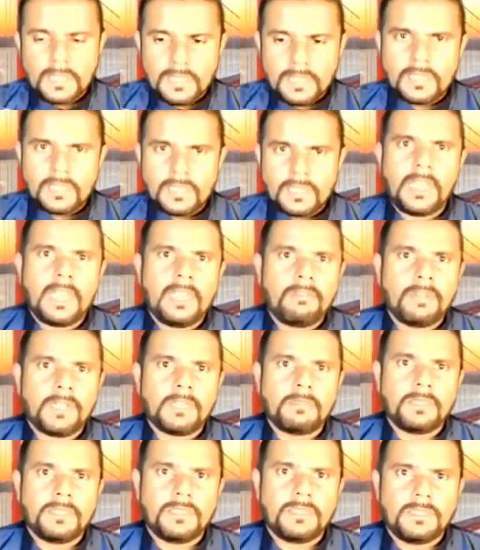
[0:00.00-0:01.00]

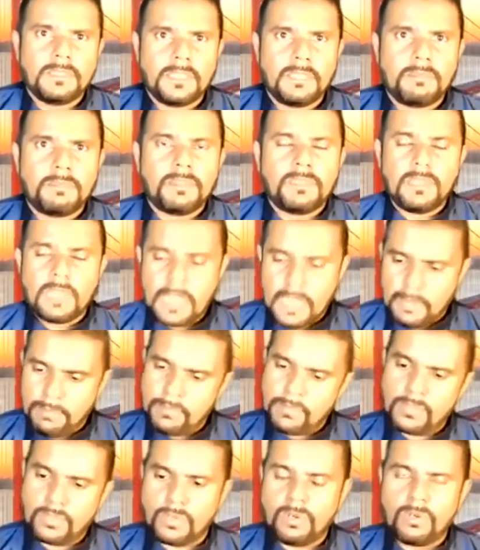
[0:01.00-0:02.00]
environment. That means I'm
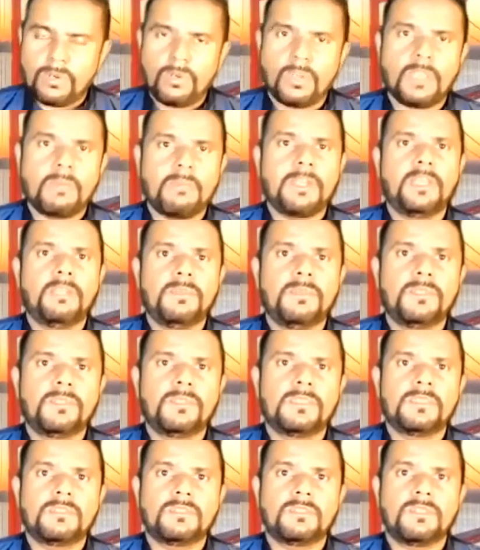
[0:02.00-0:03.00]
strong. Okay, my immune
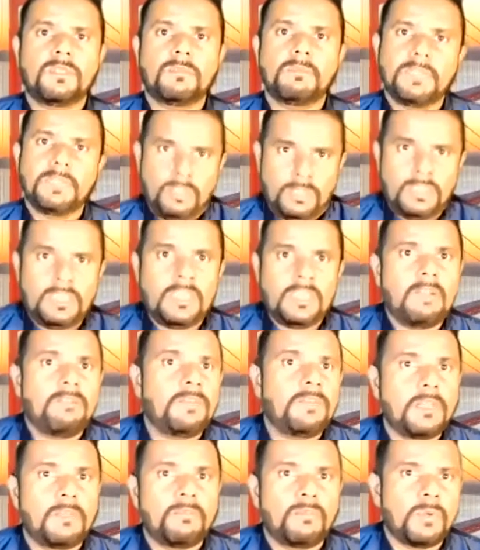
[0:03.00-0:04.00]
system is strong, but you still have to
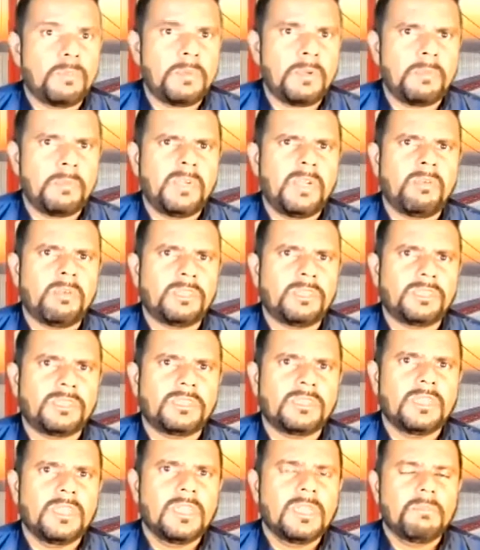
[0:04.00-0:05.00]
take precaution,
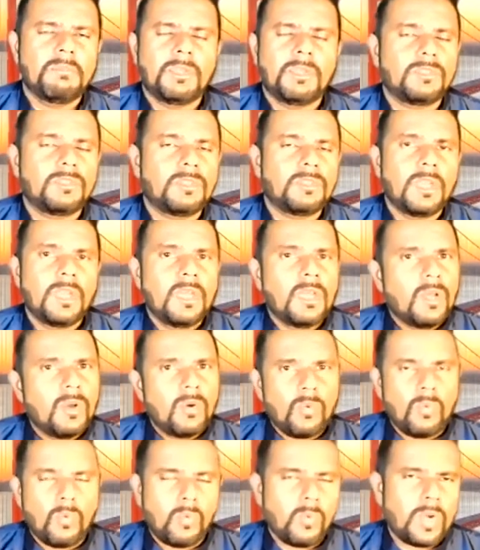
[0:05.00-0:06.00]
because
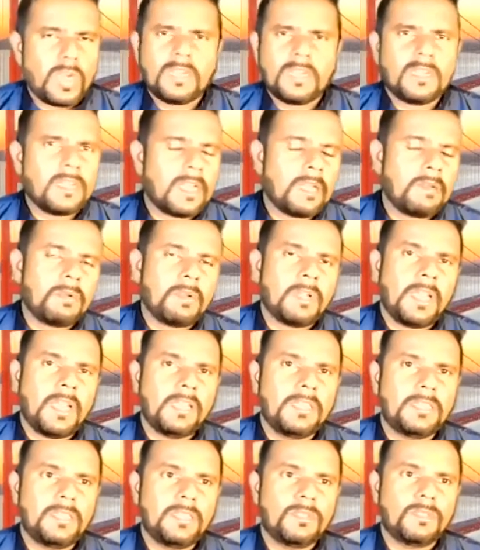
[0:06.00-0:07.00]
what kind of
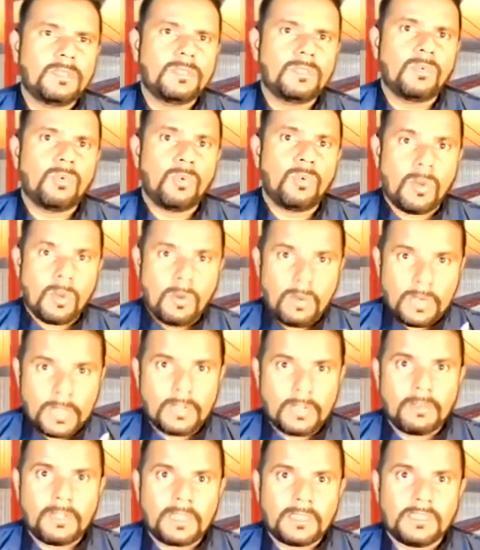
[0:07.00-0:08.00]
healthy also, or what kind
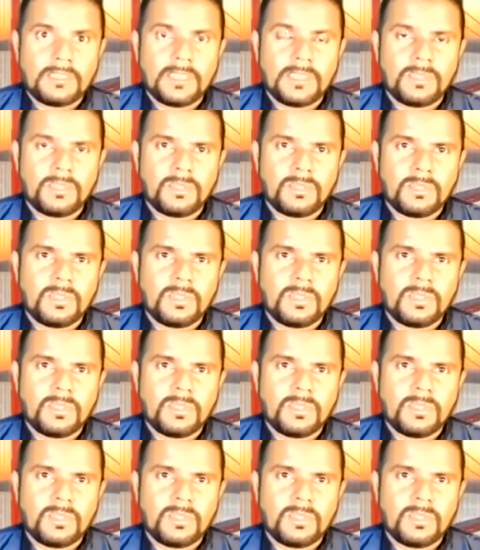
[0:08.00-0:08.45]
of exercise also,